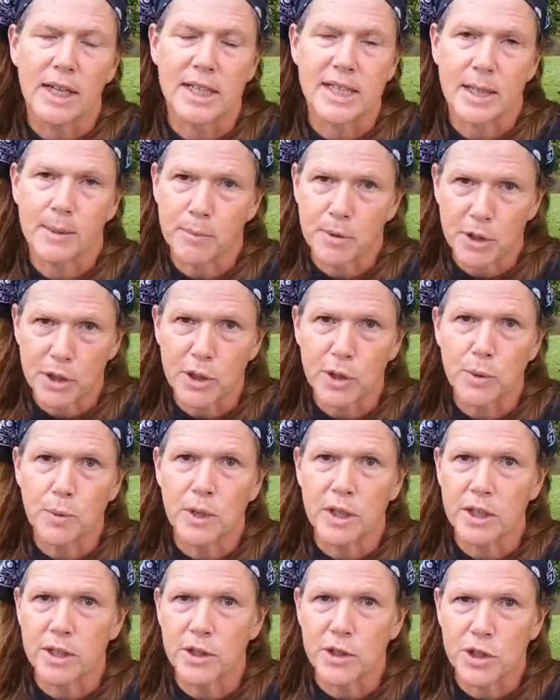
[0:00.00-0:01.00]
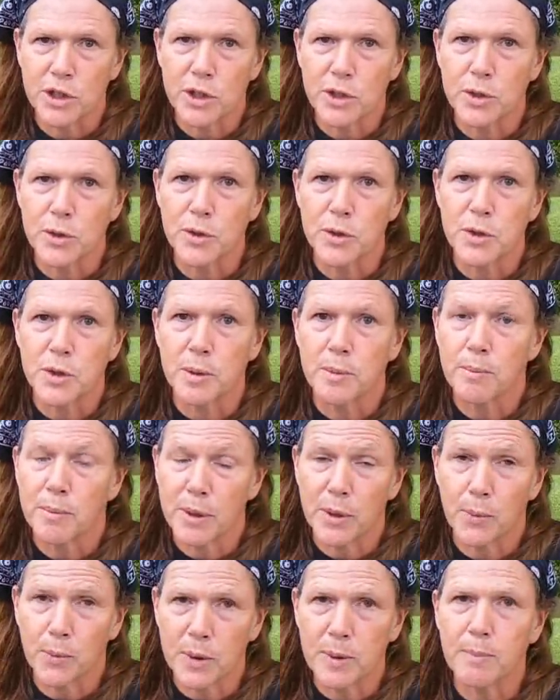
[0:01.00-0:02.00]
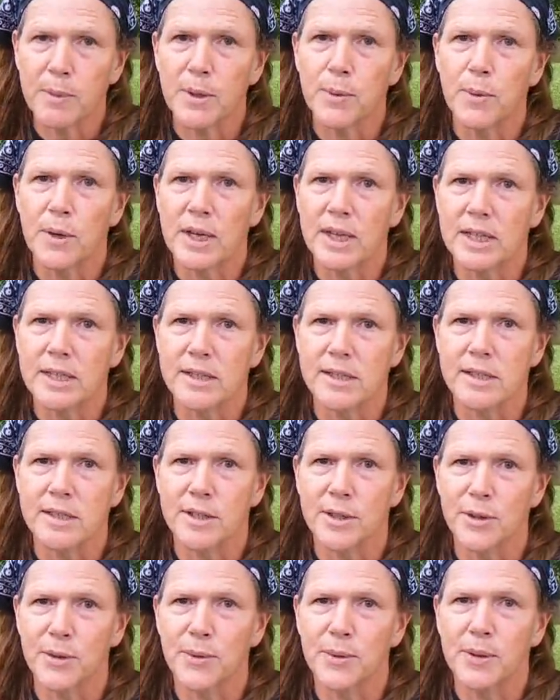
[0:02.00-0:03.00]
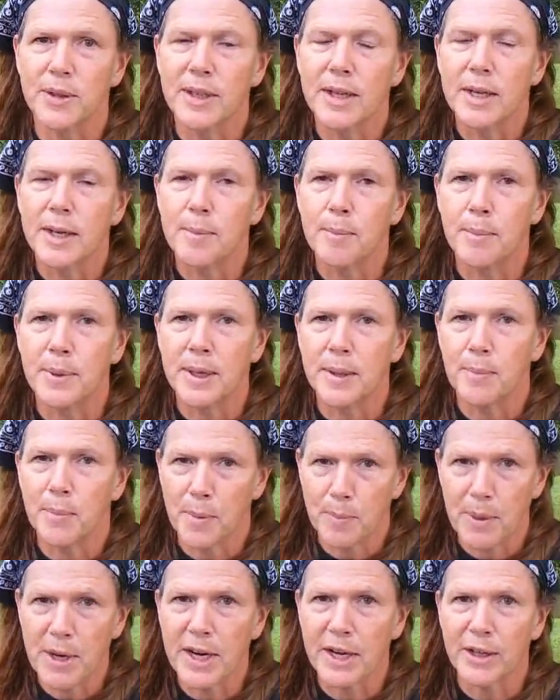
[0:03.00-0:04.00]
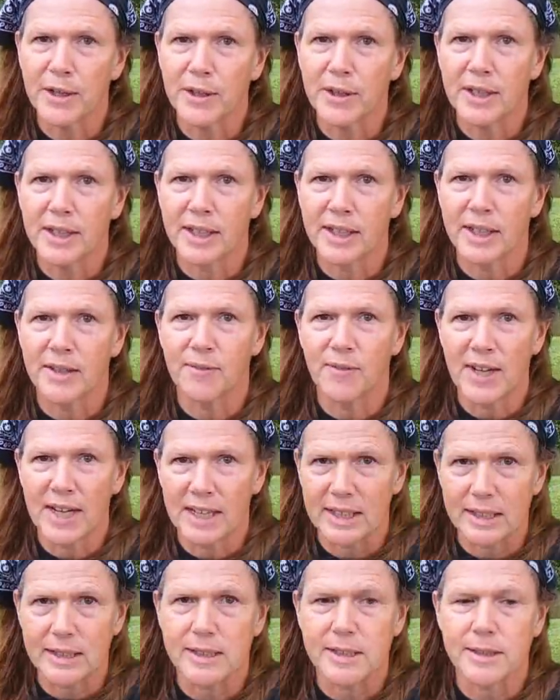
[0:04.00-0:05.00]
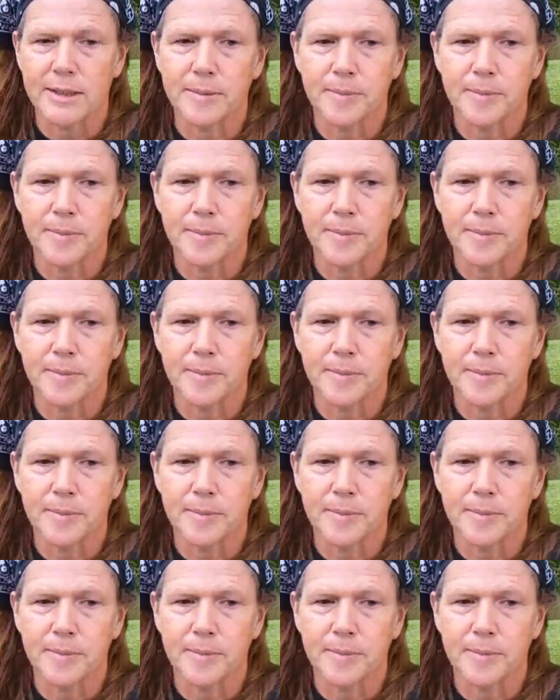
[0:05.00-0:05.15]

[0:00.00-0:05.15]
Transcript: It's up to you what you choose, but it would be wise to be prepared in advance.